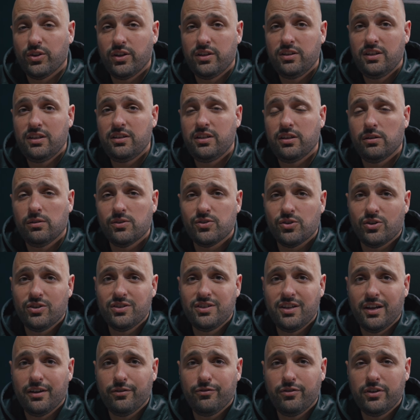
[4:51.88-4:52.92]
the details are
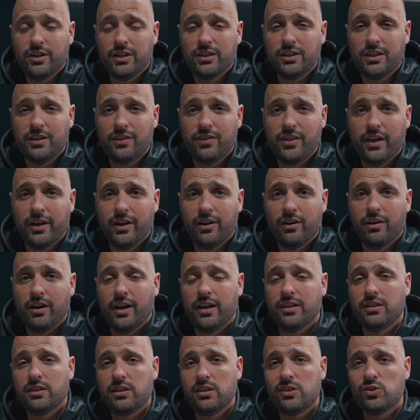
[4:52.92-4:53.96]
definitely there,
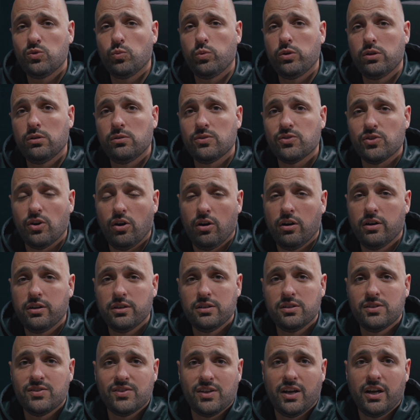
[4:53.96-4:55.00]
and these wheels are
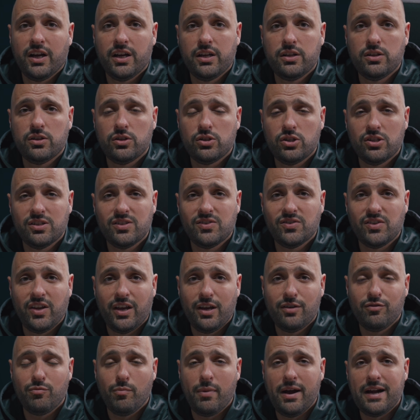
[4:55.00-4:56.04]
designed to
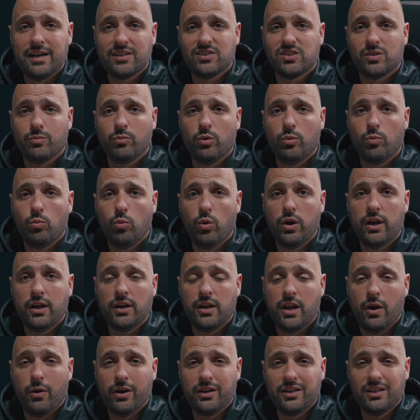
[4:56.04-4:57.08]
save maximum weight.
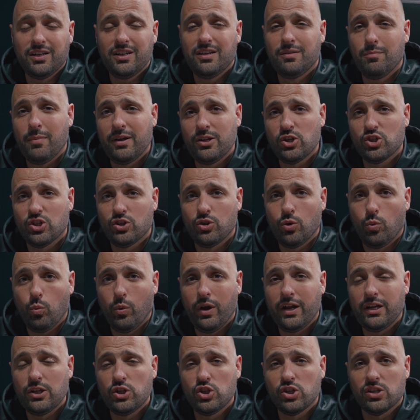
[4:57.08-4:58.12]
Now, I didn't mention the
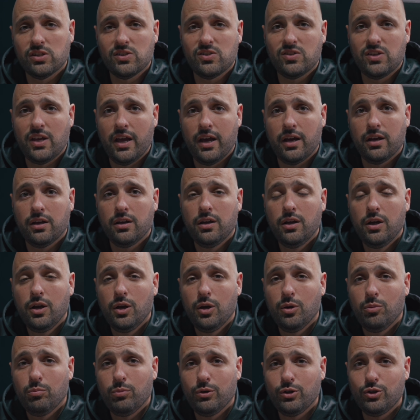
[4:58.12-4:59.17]
weight just yet,
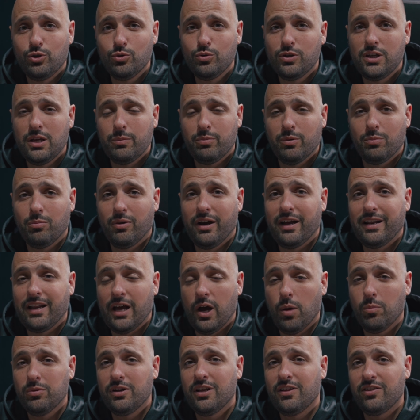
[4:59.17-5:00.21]
but do keep in mind
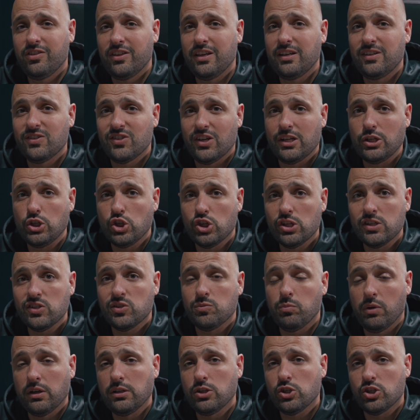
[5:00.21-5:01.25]
how many things I
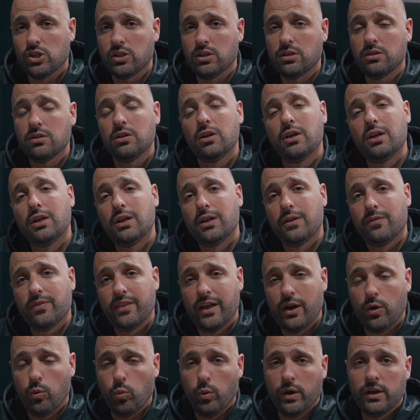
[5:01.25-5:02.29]
just mentioned
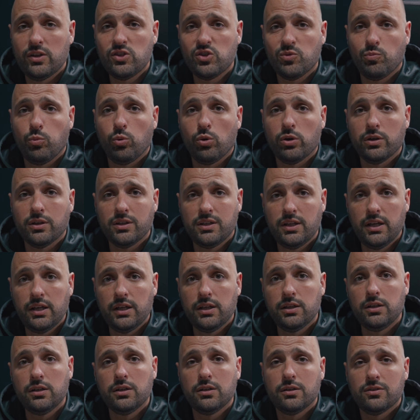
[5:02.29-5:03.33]
that WedsSport
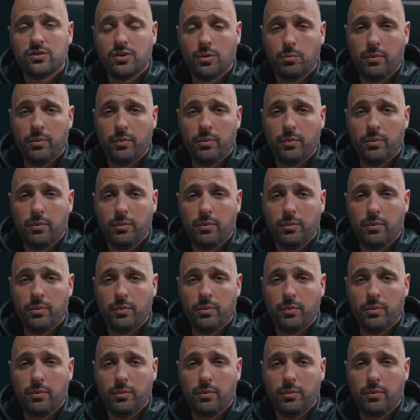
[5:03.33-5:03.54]
did to